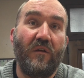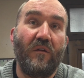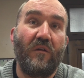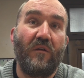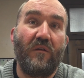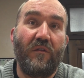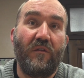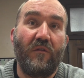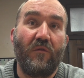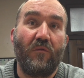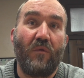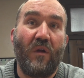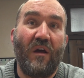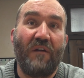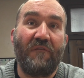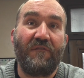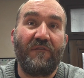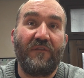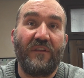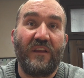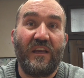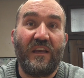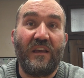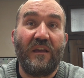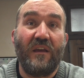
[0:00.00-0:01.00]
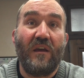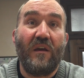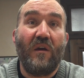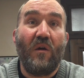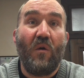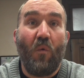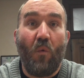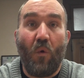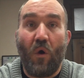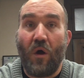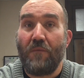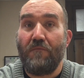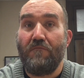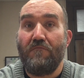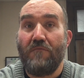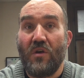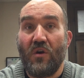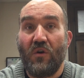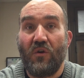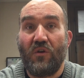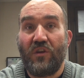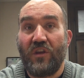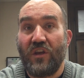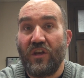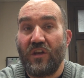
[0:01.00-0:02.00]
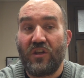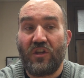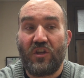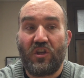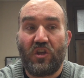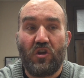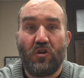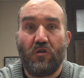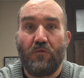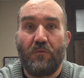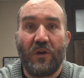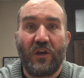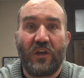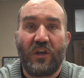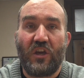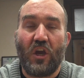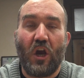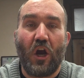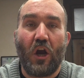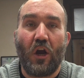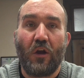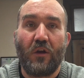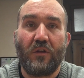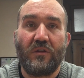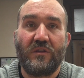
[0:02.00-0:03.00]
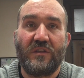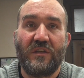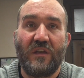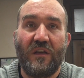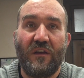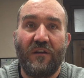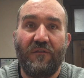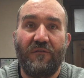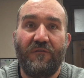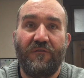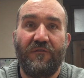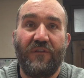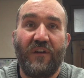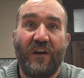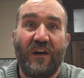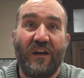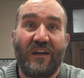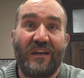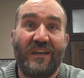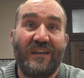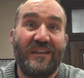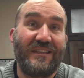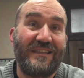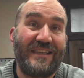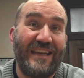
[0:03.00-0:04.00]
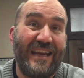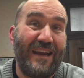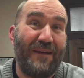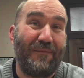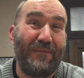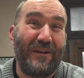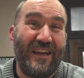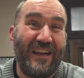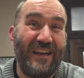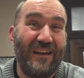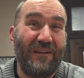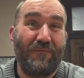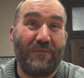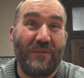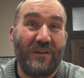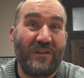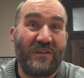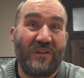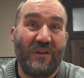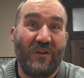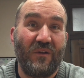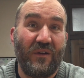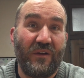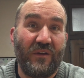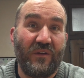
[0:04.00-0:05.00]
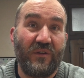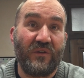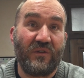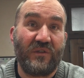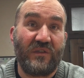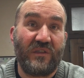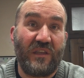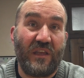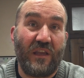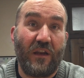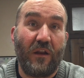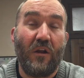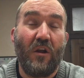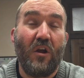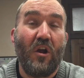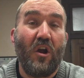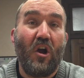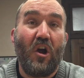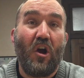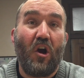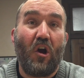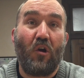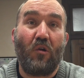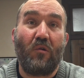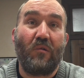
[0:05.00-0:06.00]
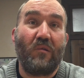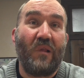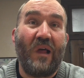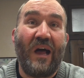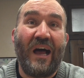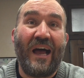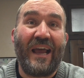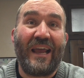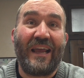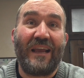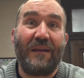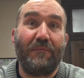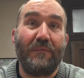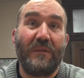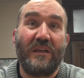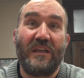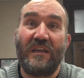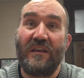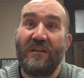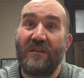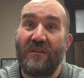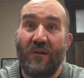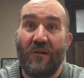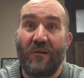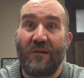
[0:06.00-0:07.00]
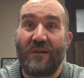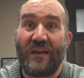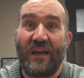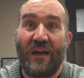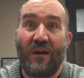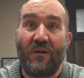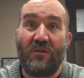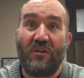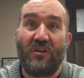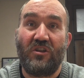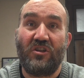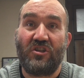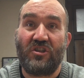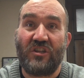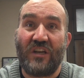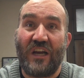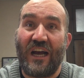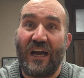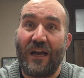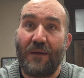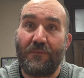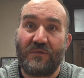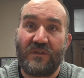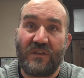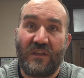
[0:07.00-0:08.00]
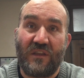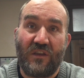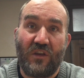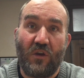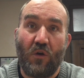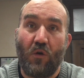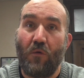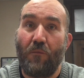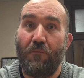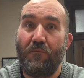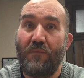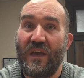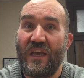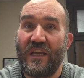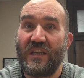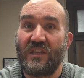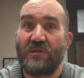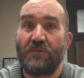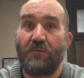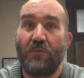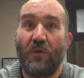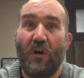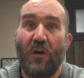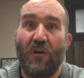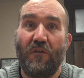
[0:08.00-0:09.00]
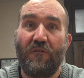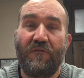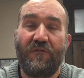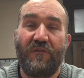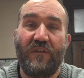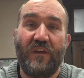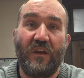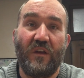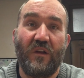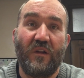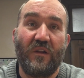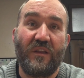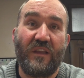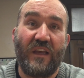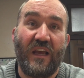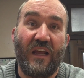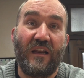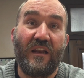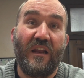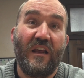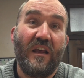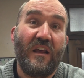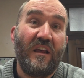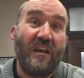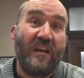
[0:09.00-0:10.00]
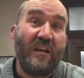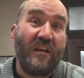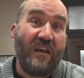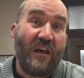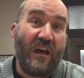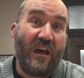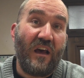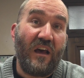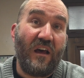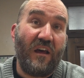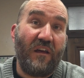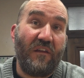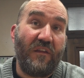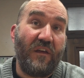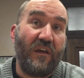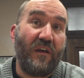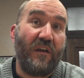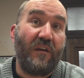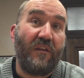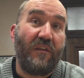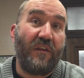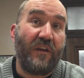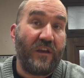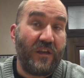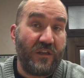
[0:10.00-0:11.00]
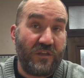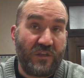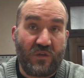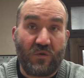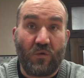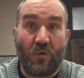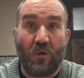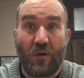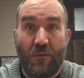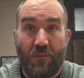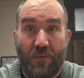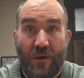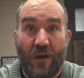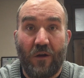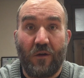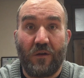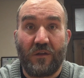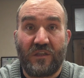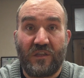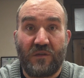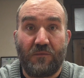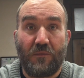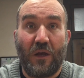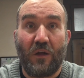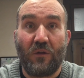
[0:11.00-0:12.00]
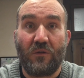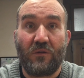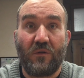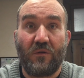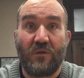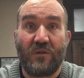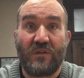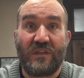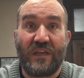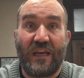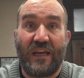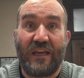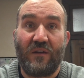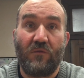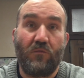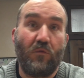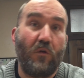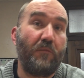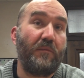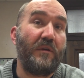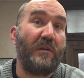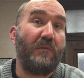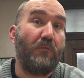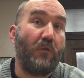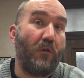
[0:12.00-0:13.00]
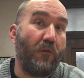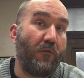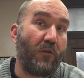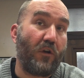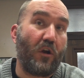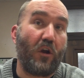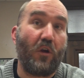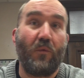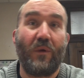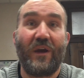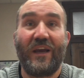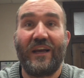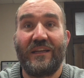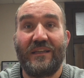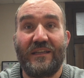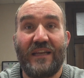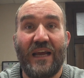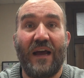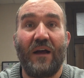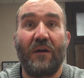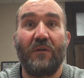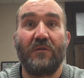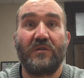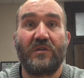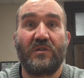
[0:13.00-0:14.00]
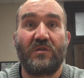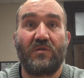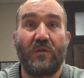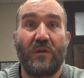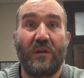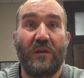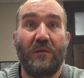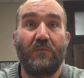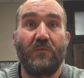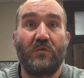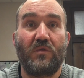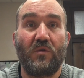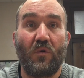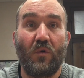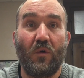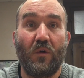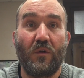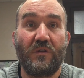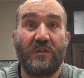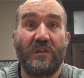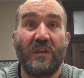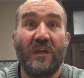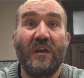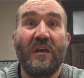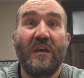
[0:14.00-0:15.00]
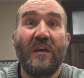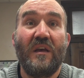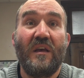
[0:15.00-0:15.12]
the roughly 1 million cubic yards of contaminated materials that are lying beneath our county shops and the old baseball field and the historic Parrot Smelter site. And we'll be moving our way downstream towards